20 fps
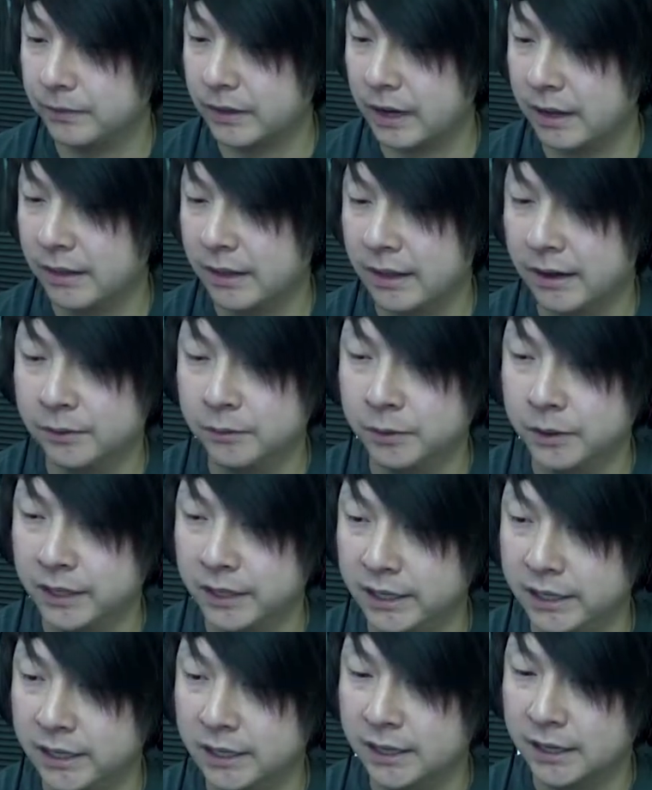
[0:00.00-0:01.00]
And then
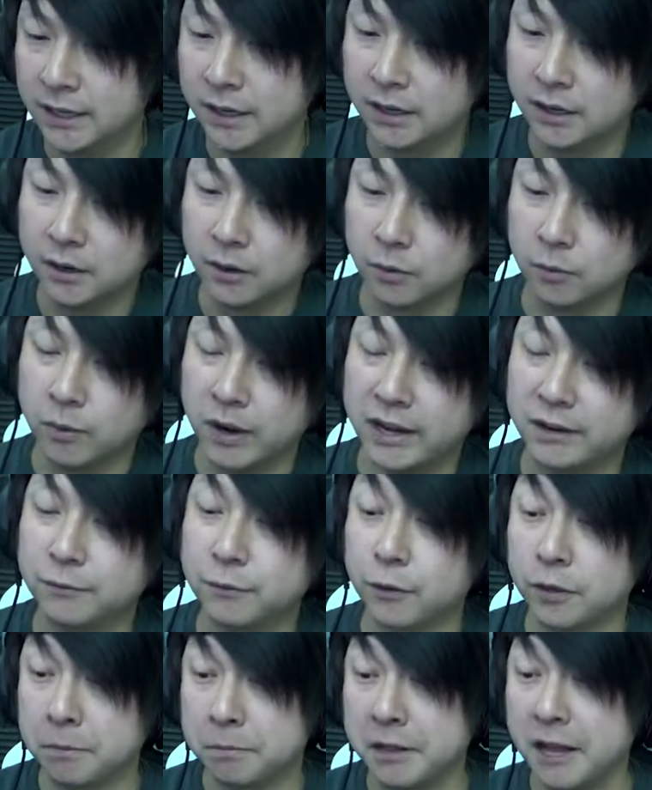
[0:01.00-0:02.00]
we wait
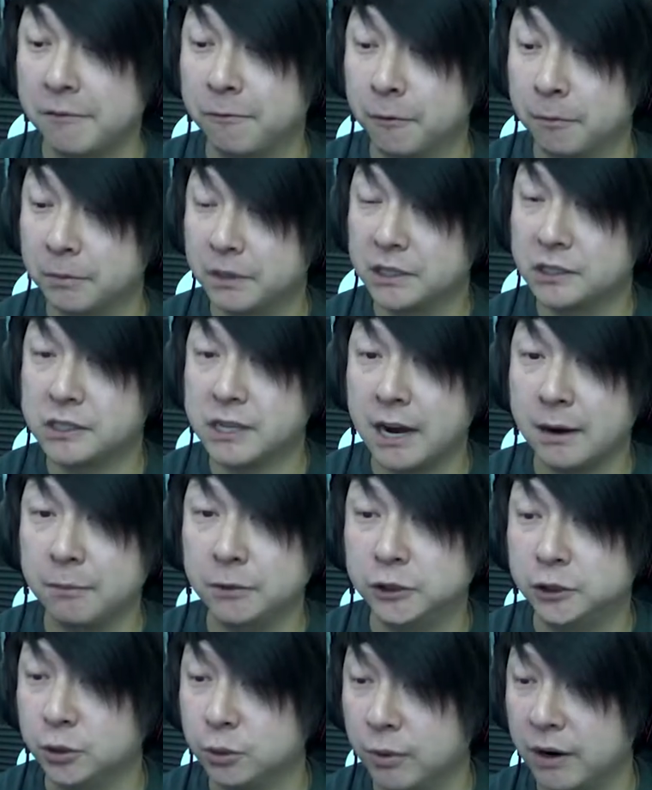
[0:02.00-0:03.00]
for the platform. This time
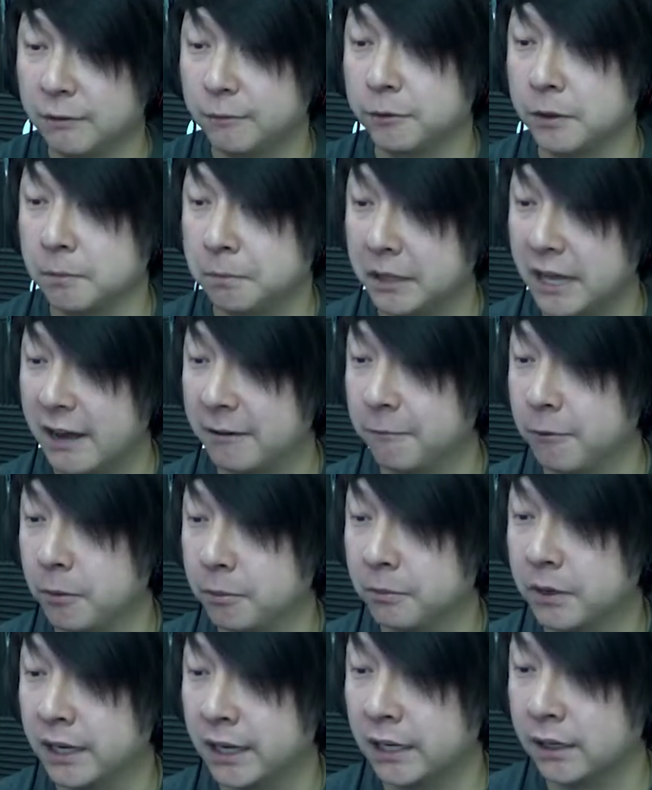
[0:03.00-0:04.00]
we should wait for the
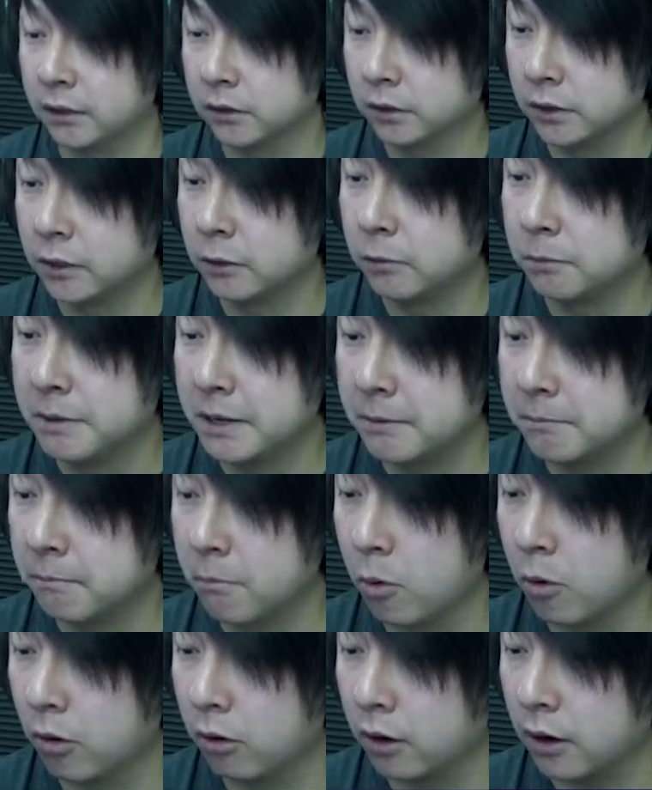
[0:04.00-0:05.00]
platform to get a little bit
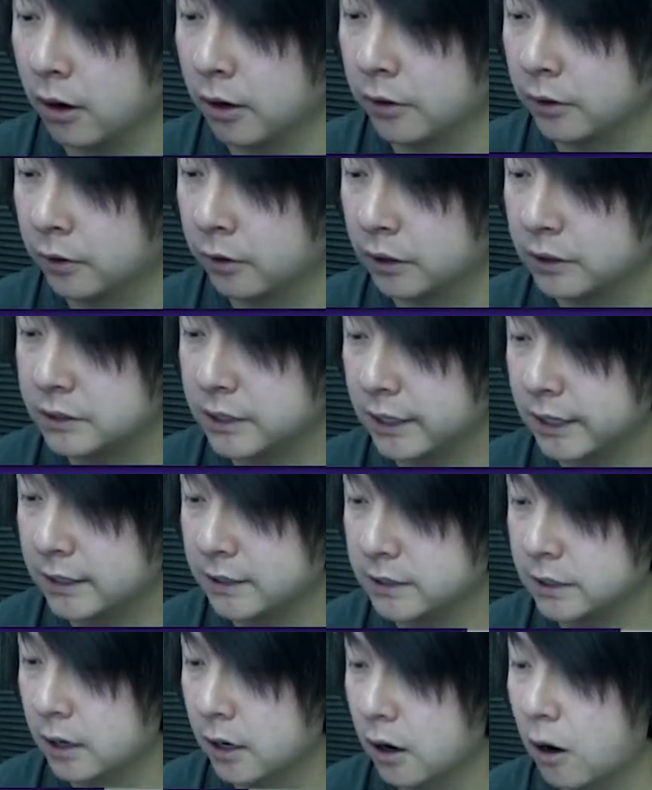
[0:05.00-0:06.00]
more under us, I
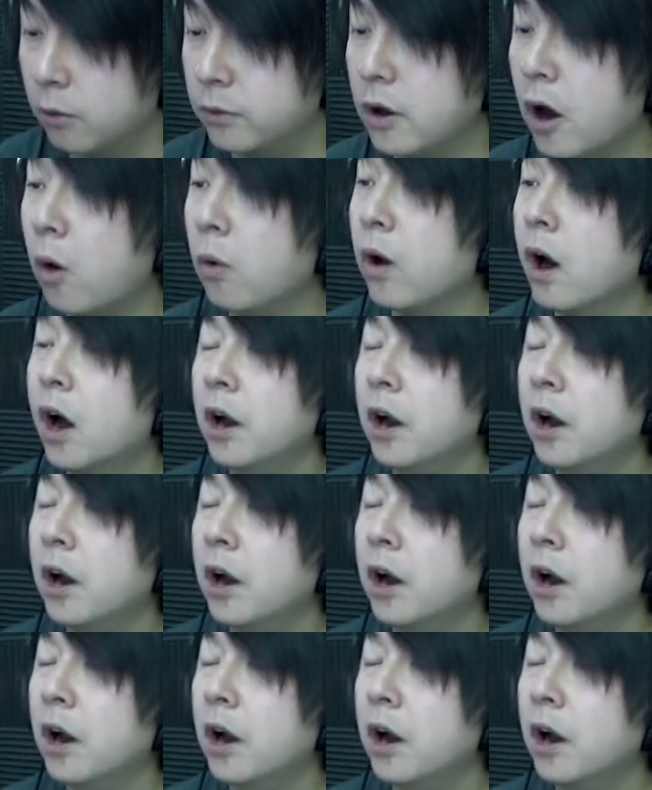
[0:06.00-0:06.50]
guess. Oh, no.